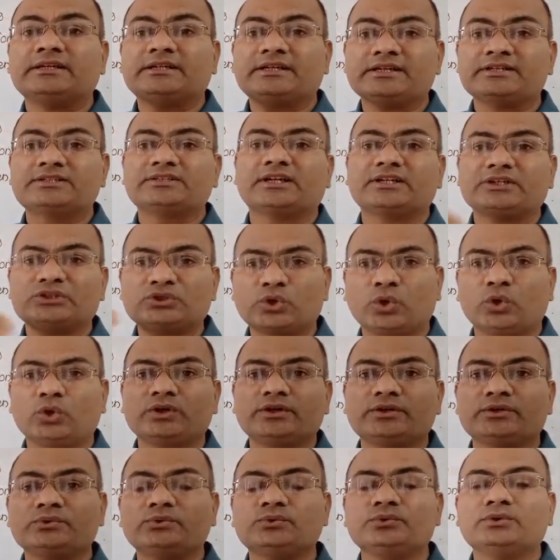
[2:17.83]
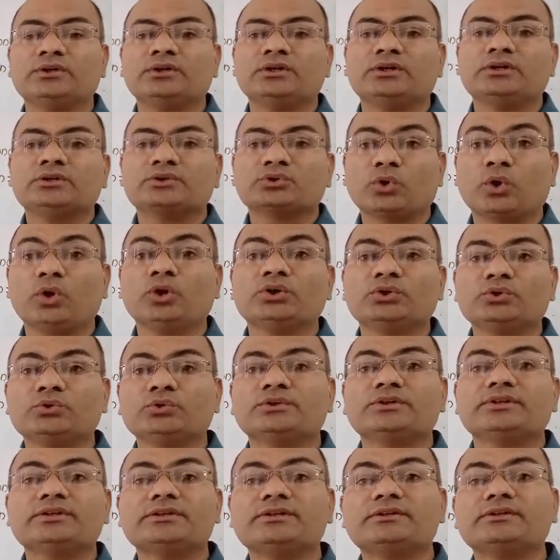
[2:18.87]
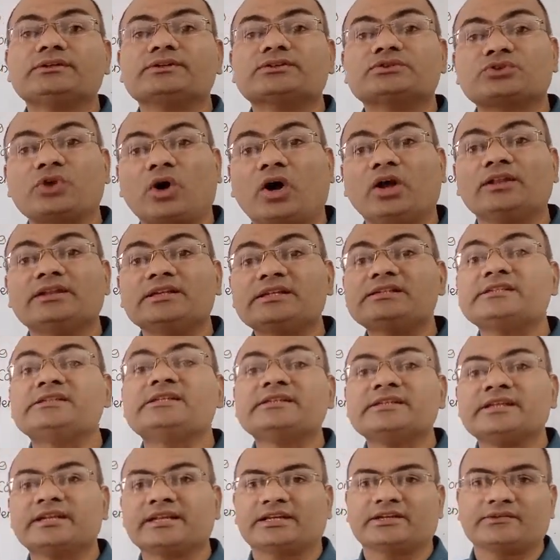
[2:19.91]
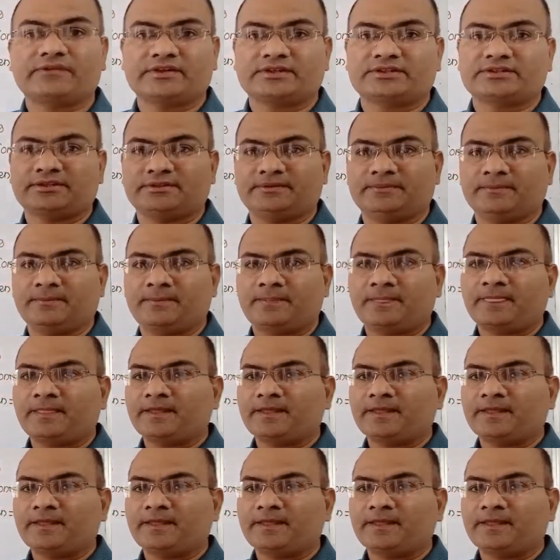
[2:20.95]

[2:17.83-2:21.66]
Teacher told you solve this linear equation.